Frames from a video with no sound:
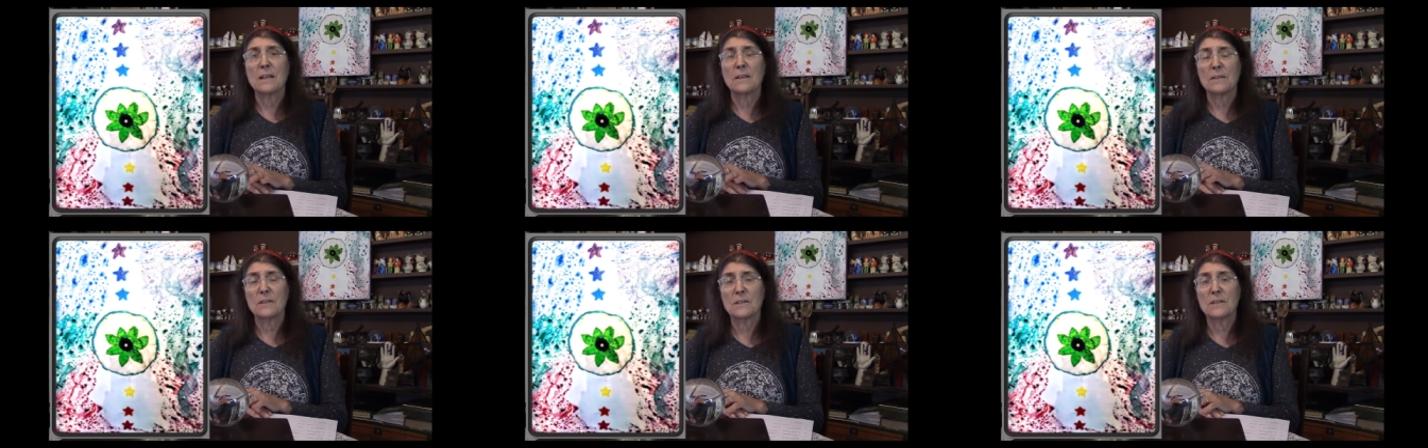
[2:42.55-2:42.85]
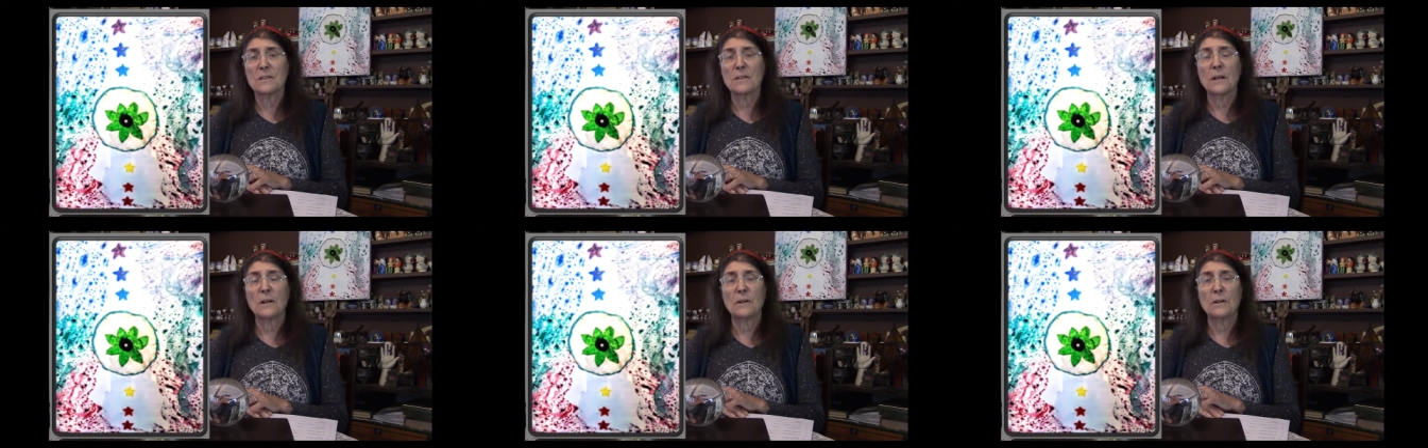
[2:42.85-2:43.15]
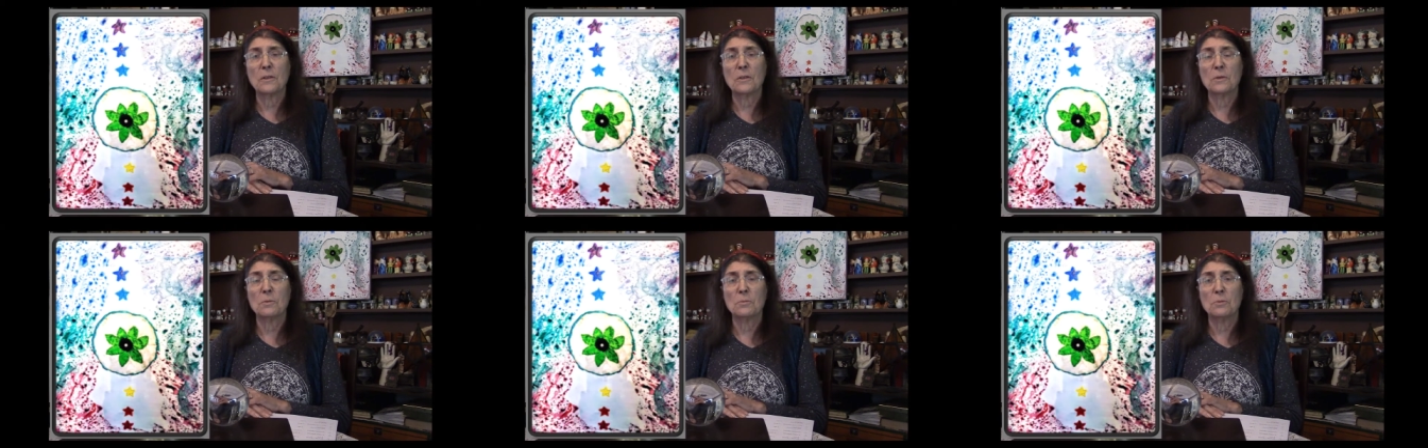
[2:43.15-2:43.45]
the sun
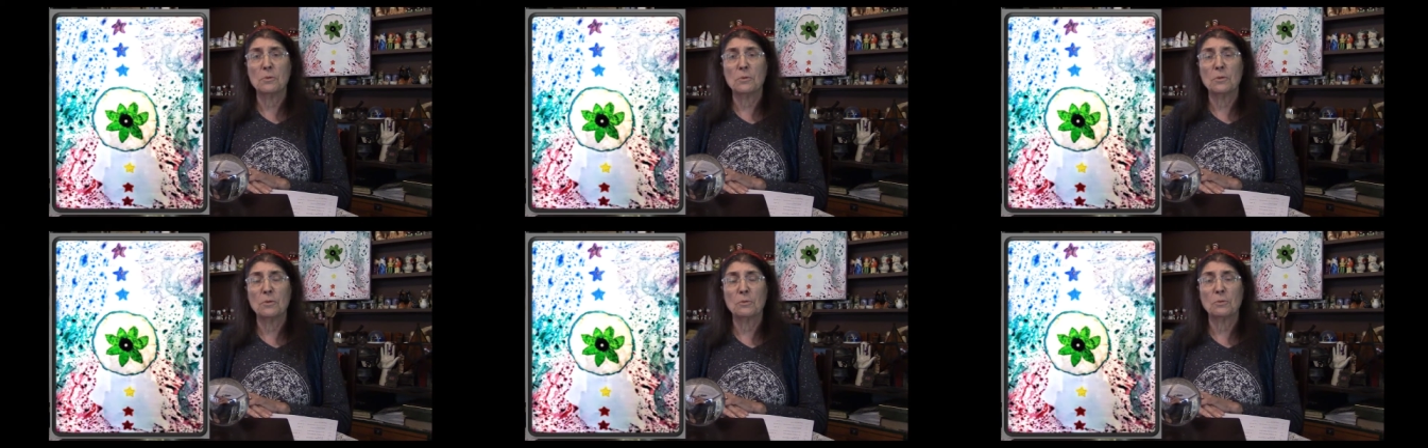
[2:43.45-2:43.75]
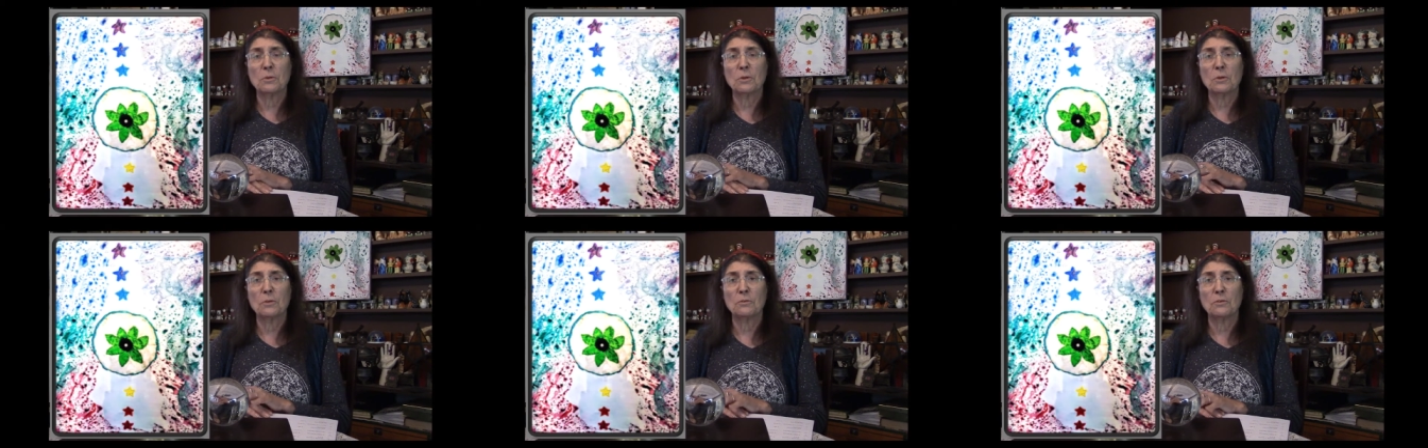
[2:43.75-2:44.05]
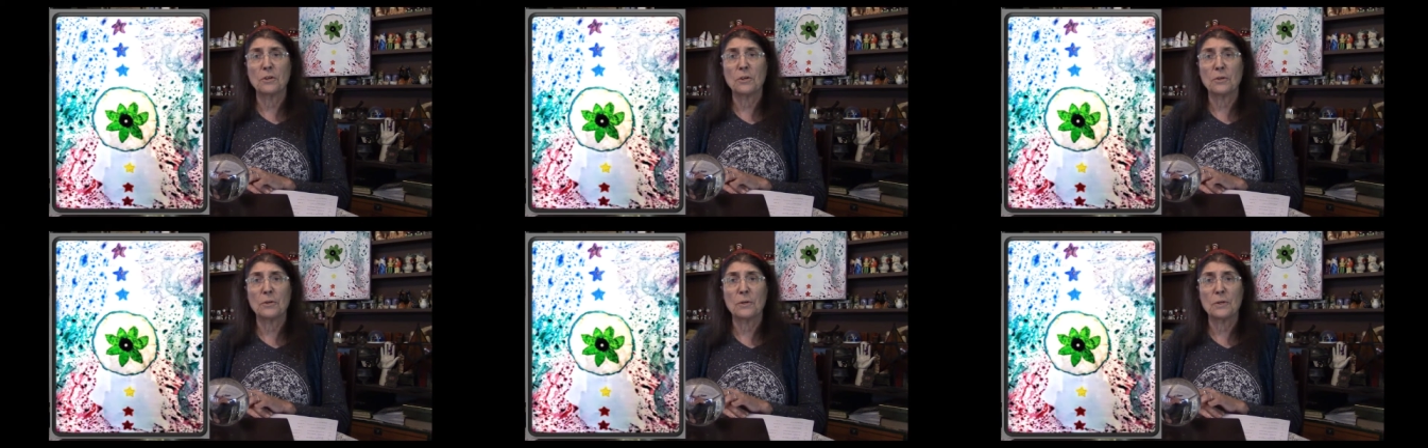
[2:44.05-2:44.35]
and the moon with the
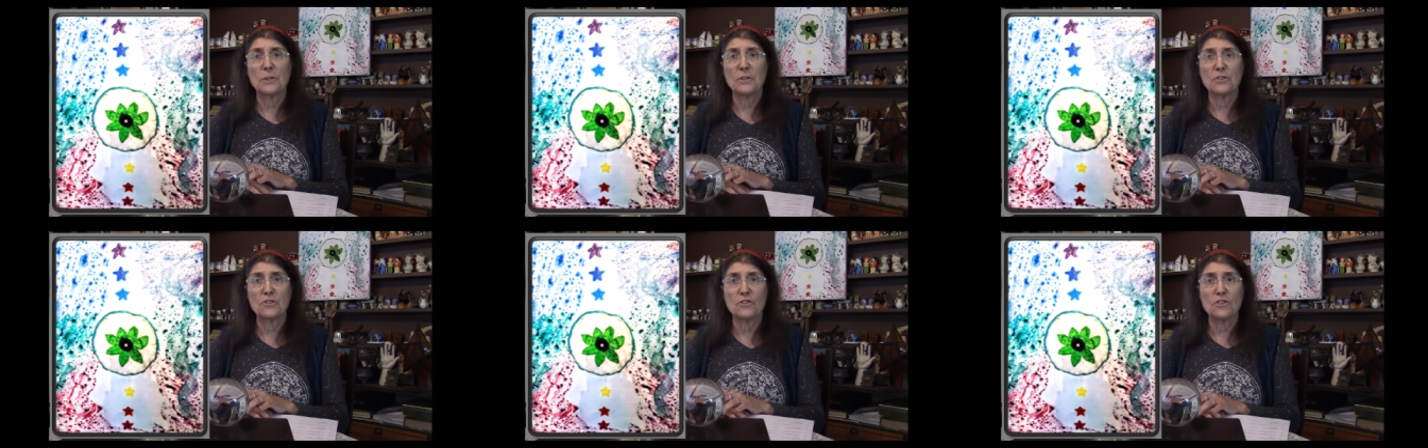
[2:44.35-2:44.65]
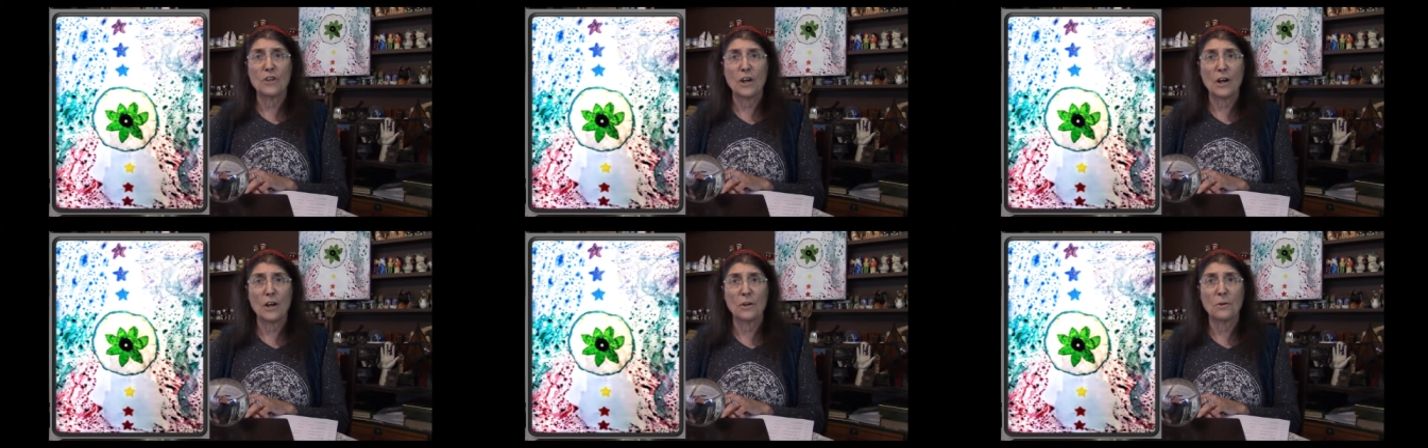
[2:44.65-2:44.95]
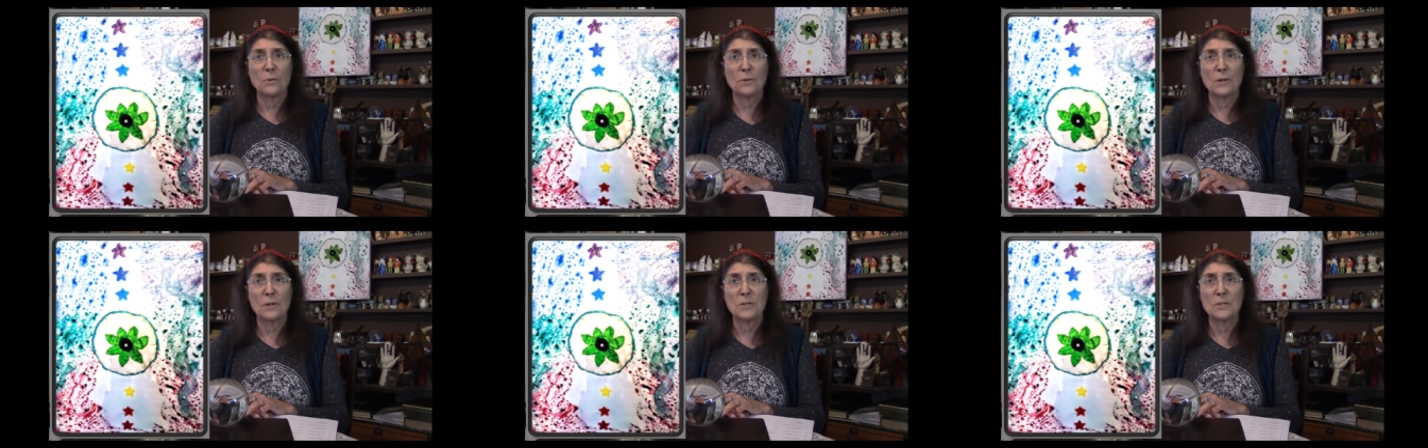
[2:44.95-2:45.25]
various
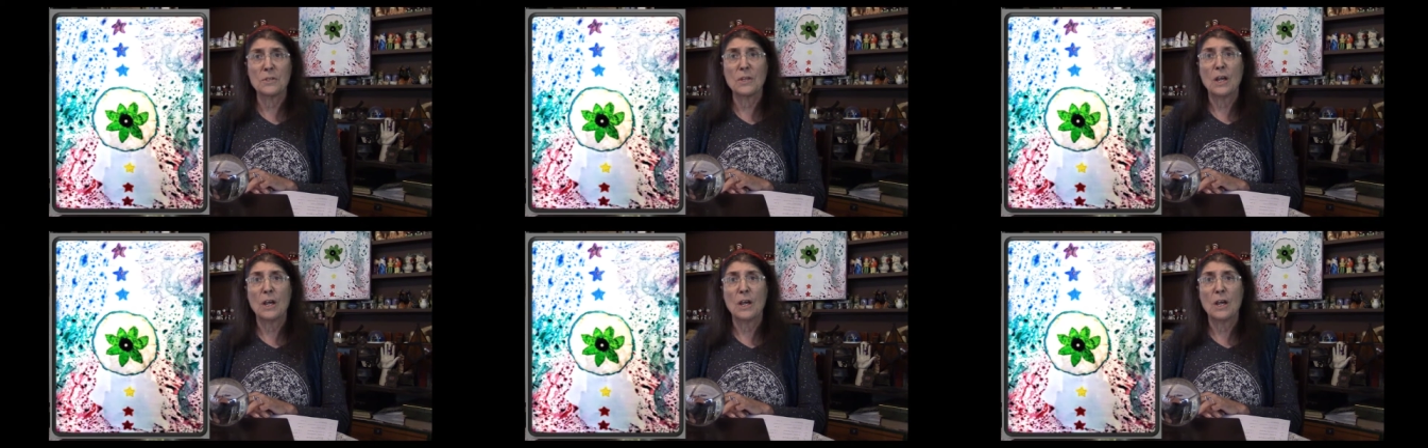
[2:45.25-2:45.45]
chakras.